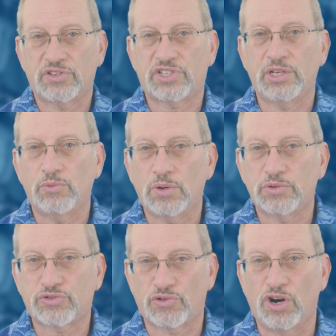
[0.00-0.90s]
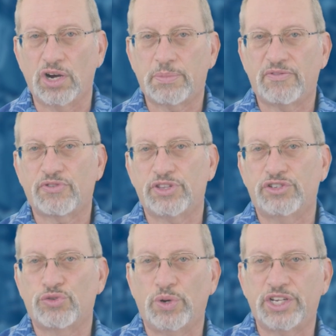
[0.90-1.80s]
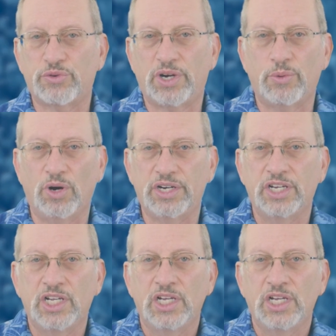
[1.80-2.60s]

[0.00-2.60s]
see what was wrong before the 2021